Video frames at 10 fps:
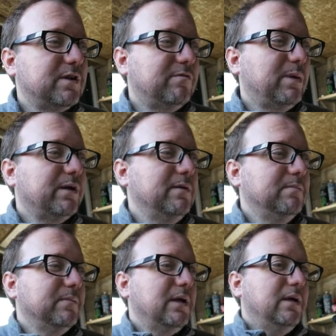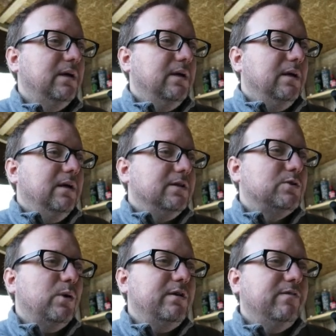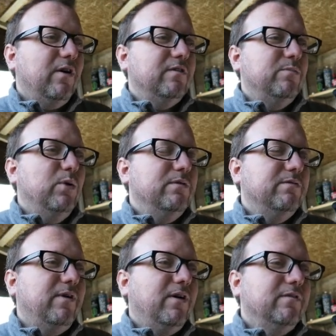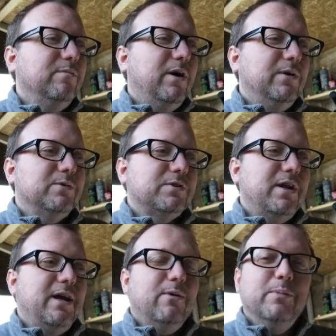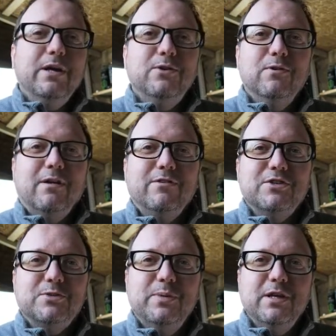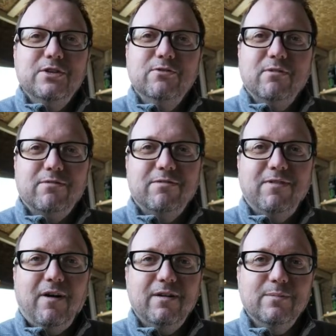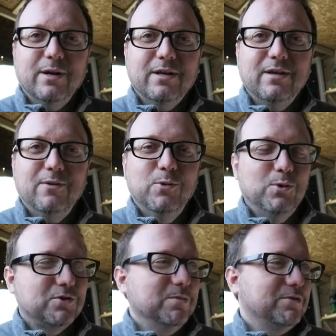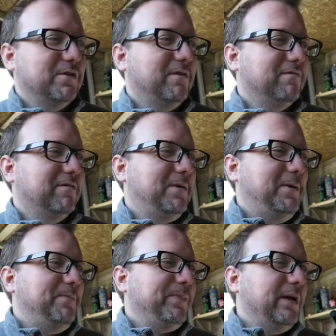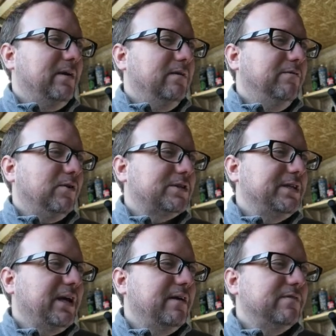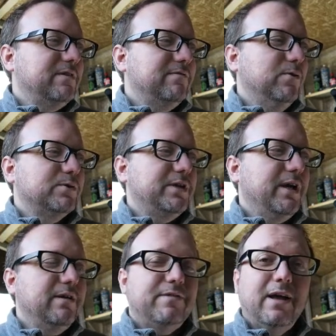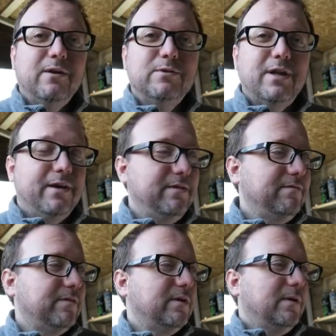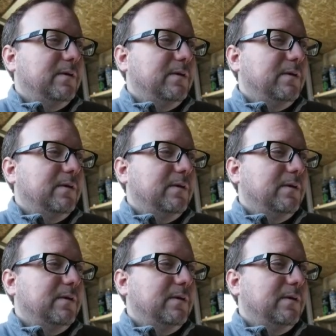stuff, buddy. 25.5 miles an hour being your average speed. You're on fire, mate. Awesome stuff. Foxy Dave's in 48th. Hello, Dave.